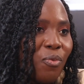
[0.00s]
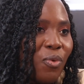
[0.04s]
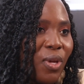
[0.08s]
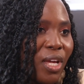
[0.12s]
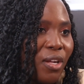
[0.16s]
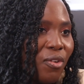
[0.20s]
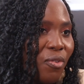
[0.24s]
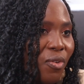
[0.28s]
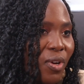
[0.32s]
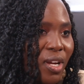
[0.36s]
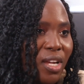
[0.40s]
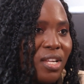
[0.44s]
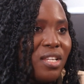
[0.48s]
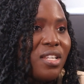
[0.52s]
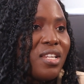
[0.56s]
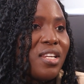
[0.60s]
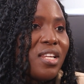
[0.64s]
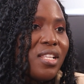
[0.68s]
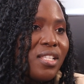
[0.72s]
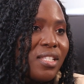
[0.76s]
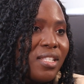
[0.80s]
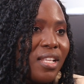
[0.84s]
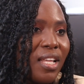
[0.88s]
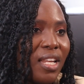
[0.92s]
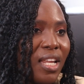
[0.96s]
We are not earning
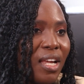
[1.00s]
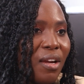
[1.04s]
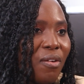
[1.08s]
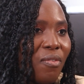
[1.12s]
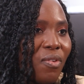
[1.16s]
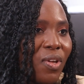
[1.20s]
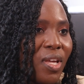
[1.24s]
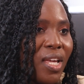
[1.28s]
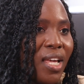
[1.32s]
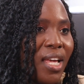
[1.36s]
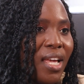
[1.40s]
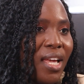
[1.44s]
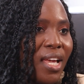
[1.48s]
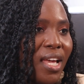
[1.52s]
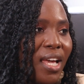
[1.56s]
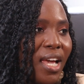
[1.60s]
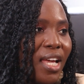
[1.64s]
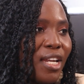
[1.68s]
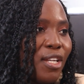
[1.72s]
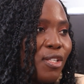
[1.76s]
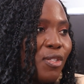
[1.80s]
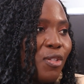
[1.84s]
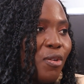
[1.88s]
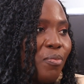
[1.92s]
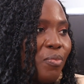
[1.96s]
a salary,
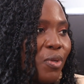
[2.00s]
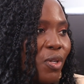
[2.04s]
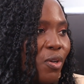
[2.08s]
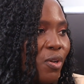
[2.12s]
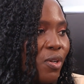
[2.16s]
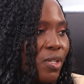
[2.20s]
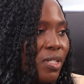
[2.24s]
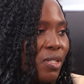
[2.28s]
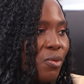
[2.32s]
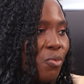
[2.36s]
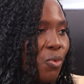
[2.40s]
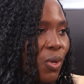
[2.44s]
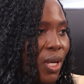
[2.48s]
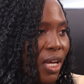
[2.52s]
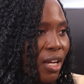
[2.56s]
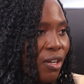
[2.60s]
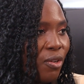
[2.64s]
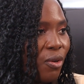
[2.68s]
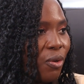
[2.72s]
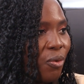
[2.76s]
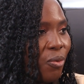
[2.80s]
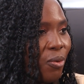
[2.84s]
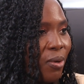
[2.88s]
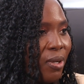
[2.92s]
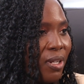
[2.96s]
and it's not because we are
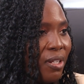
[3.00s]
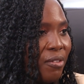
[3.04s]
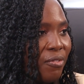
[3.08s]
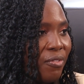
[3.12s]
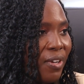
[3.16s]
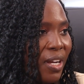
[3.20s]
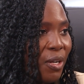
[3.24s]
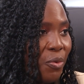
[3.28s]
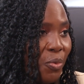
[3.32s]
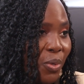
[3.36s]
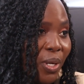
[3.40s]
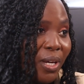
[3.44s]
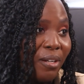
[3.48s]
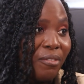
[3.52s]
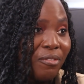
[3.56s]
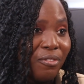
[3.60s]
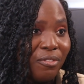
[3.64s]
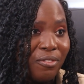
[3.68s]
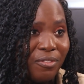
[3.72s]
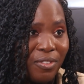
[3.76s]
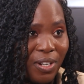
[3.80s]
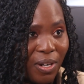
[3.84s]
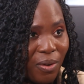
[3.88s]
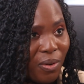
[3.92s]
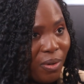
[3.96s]
not qualified. We are
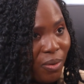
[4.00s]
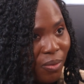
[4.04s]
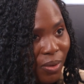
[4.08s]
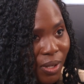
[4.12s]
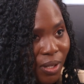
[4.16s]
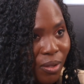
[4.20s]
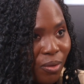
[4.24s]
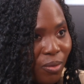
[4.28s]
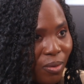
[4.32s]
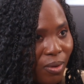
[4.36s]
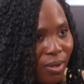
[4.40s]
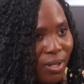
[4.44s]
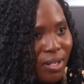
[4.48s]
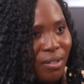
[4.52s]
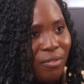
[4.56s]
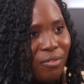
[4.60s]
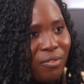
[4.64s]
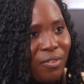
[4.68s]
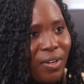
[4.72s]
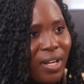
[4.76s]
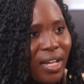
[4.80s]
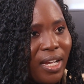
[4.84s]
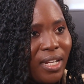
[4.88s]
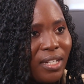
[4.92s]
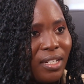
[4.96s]
very well
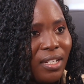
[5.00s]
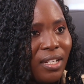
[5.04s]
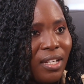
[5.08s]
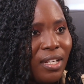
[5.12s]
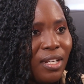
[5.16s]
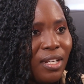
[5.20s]
qualified.